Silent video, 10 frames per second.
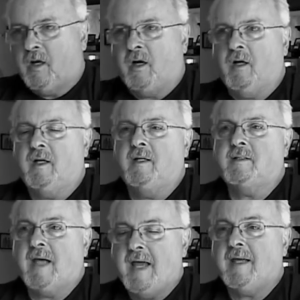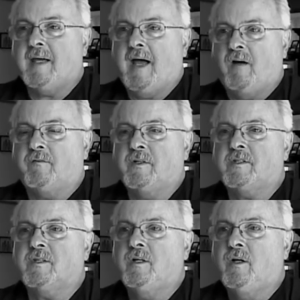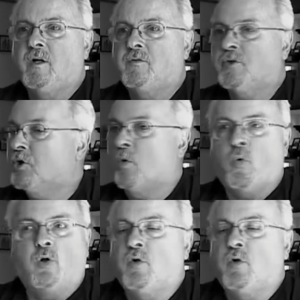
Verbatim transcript: uh, in tank outfits to go